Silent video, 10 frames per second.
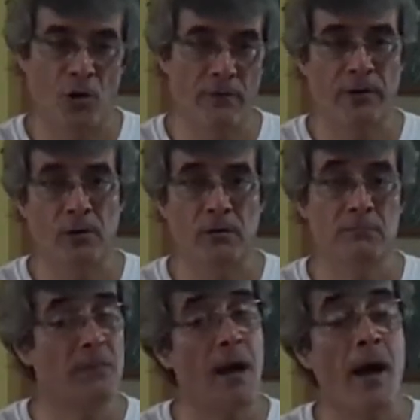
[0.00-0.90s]

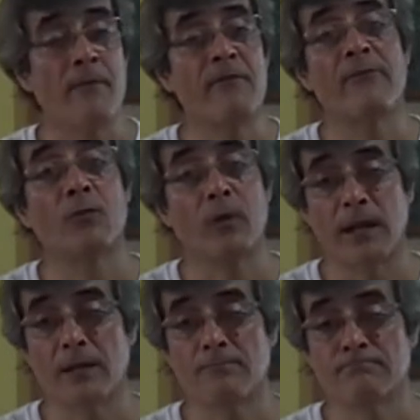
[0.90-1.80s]
overall, I'm having fun with
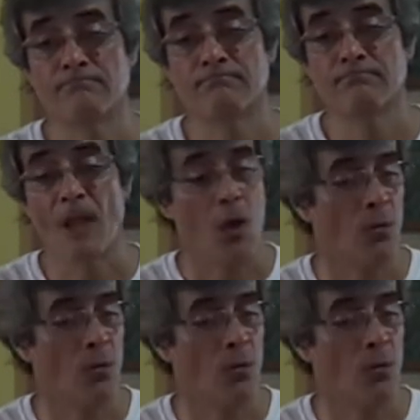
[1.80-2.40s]
it.